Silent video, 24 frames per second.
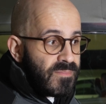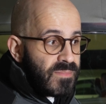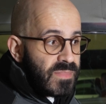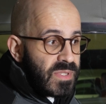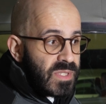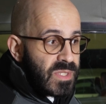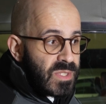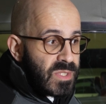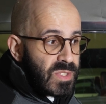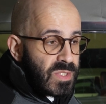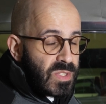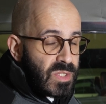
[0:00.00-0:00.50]

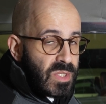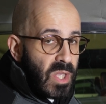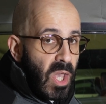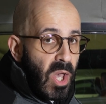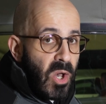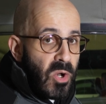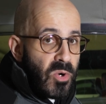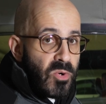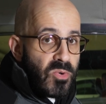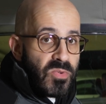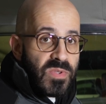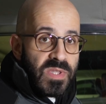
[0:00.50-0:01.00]

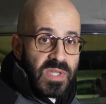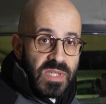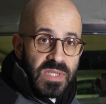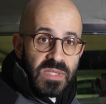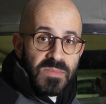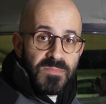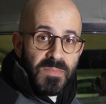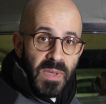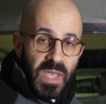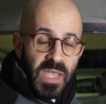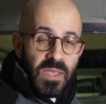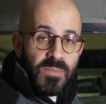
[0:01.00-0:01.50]
So
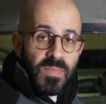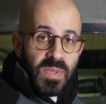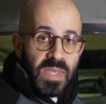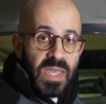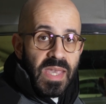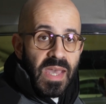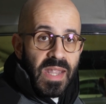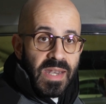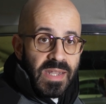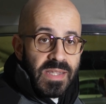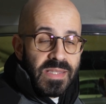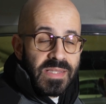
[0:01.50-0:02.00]
this may
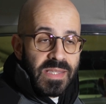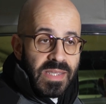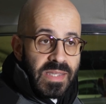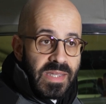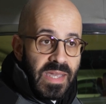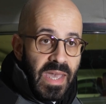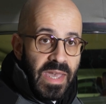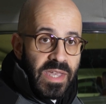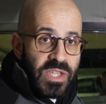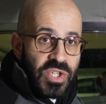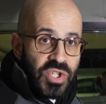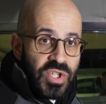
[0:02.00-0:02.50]
be an
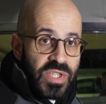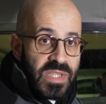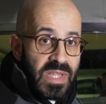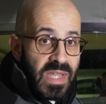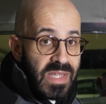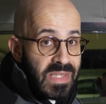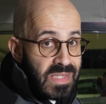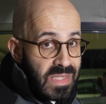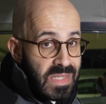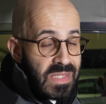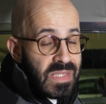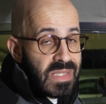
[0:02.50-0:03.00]
indication
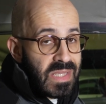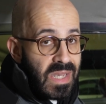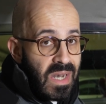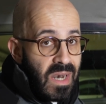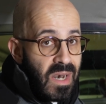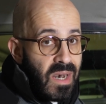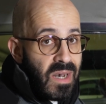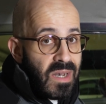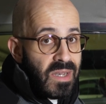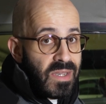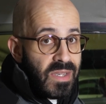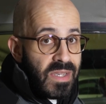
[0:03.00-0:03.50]
that this
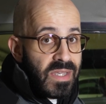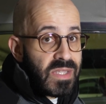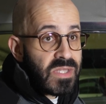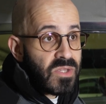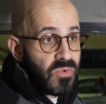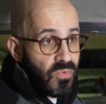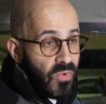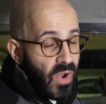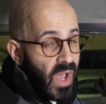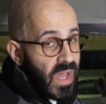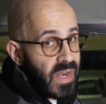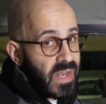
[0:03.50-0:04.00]
car
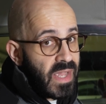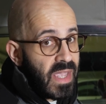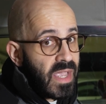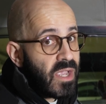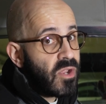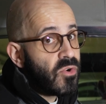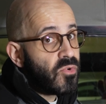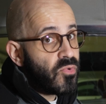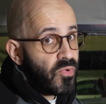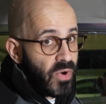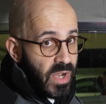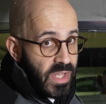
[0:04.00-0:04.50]
is
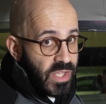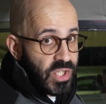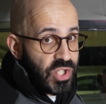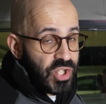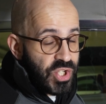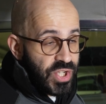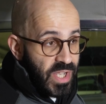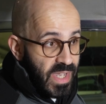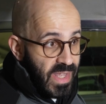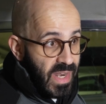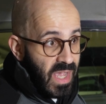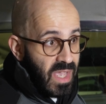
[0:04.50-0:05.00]
running
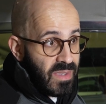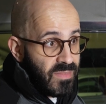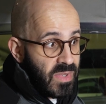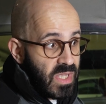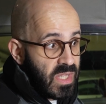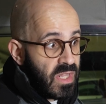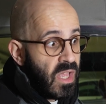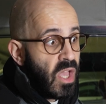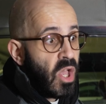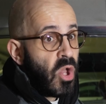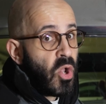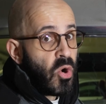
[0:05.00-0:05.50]
rich, and I
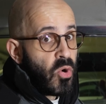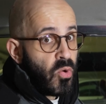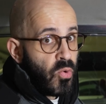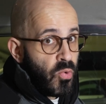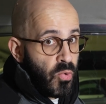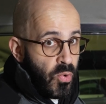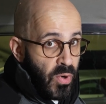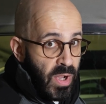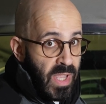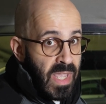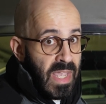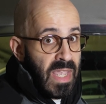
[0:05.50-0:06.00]
mean
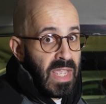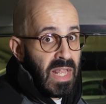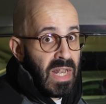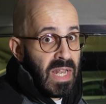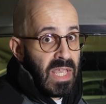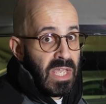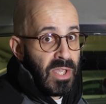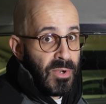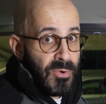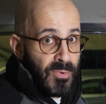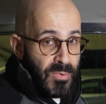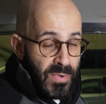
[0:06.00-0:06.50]

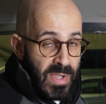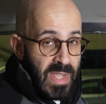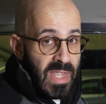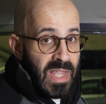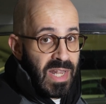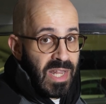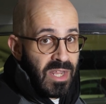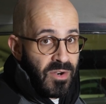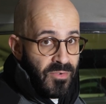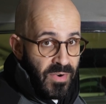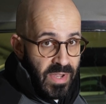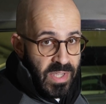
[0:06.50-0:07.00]
really
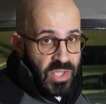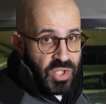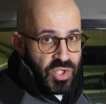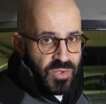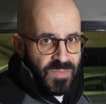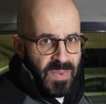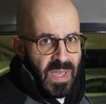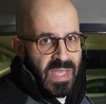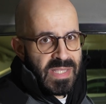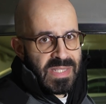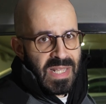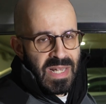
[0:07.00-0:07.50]

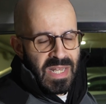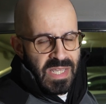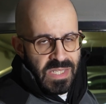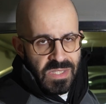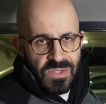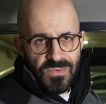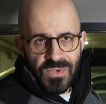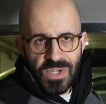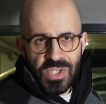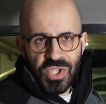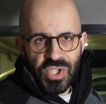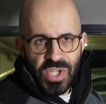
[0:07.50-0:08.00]
rich, basically
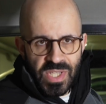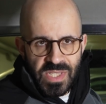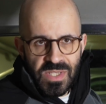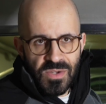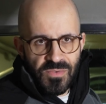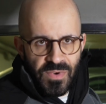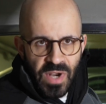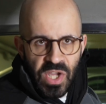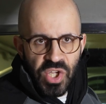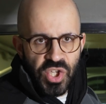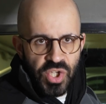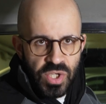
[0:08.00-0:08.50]
as rich as
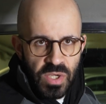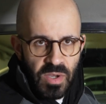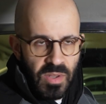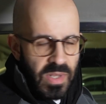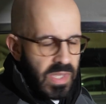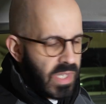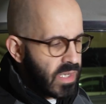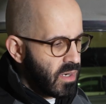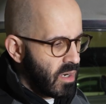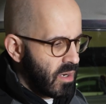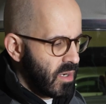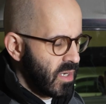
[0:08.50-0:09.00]
a Russian
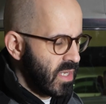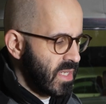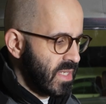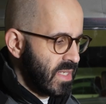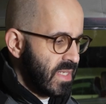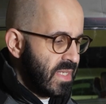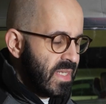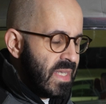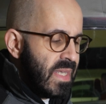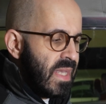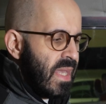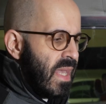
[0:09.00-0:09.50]
oligarch.
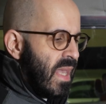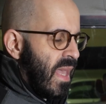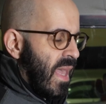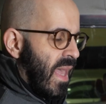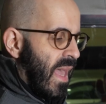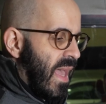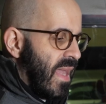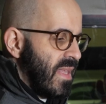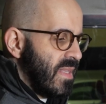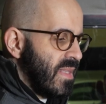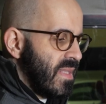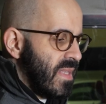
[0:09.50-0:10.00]

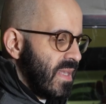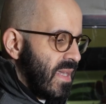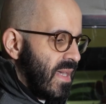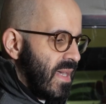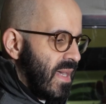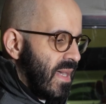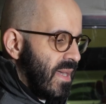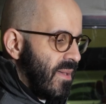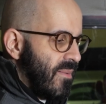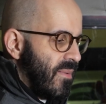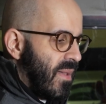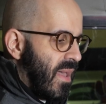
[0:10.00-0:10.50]
And
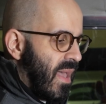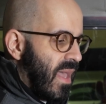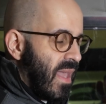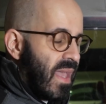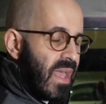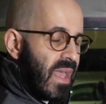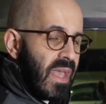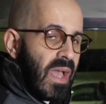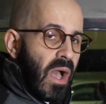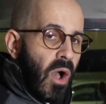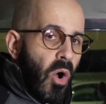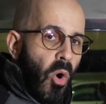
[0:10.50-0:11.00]

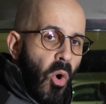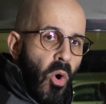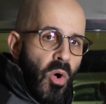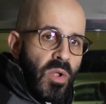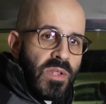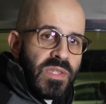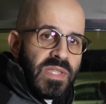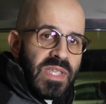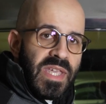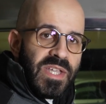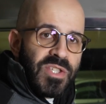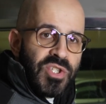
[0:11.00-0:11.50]

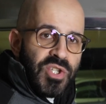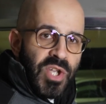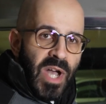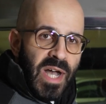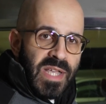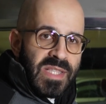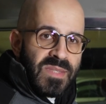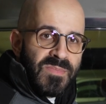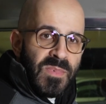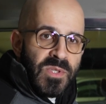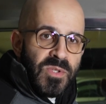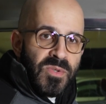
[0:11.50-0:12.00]
all the
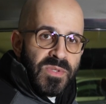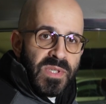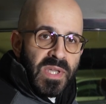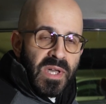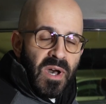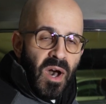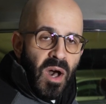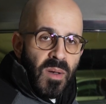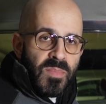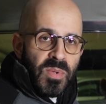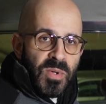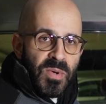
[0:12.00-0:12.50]
adjustment to the
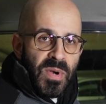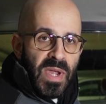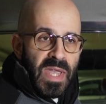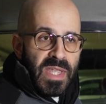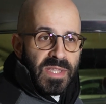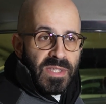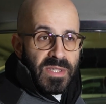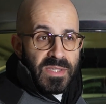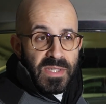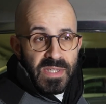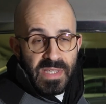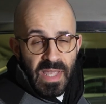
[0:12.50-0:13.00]

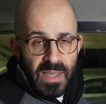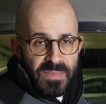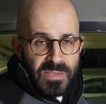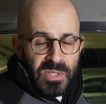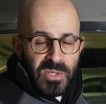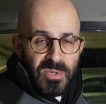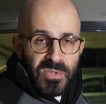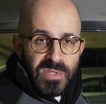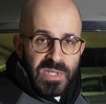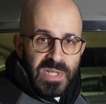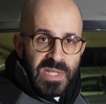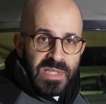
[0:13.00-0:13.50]
carburetor did
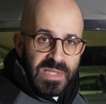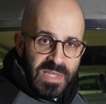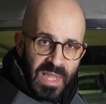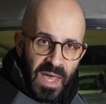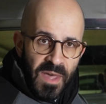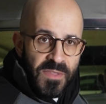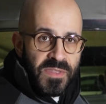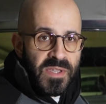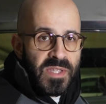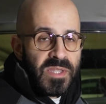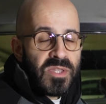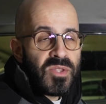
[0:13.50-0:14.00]
absolutely
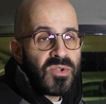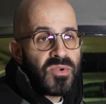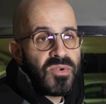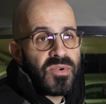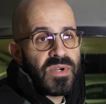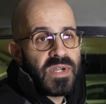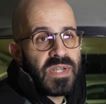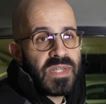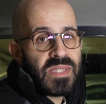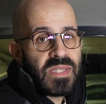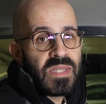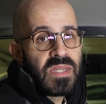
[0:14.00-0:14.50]
nothing
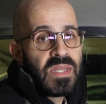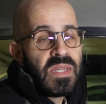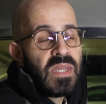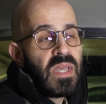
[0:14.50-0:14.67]
to it.